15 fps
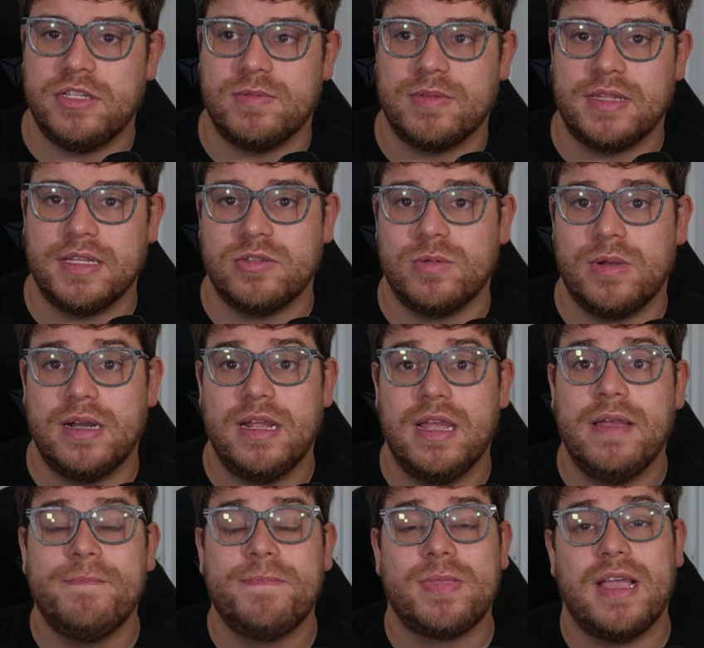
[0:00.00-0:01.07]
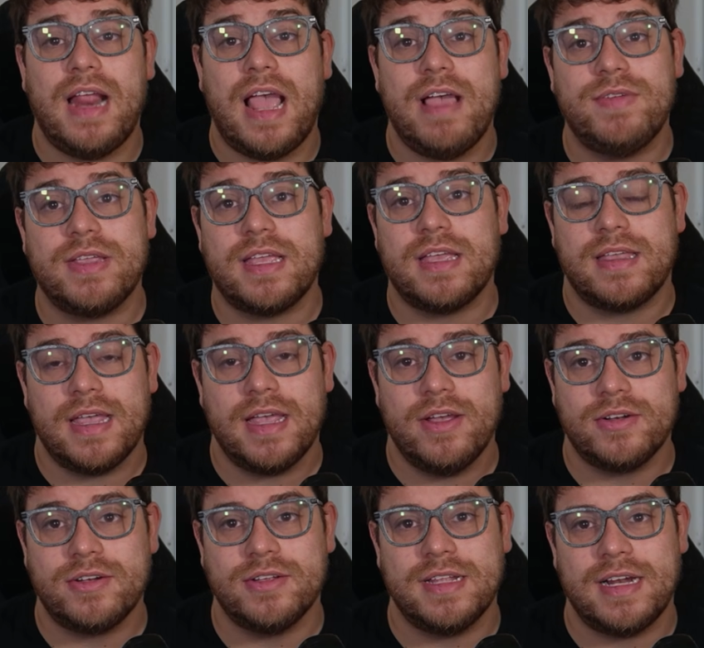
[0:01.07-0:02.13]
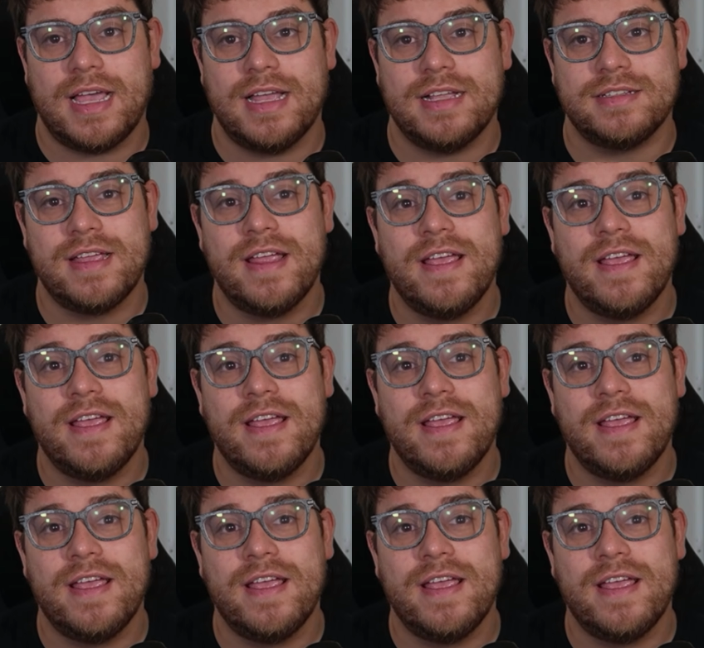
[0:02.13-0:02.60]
with this one and having a character that has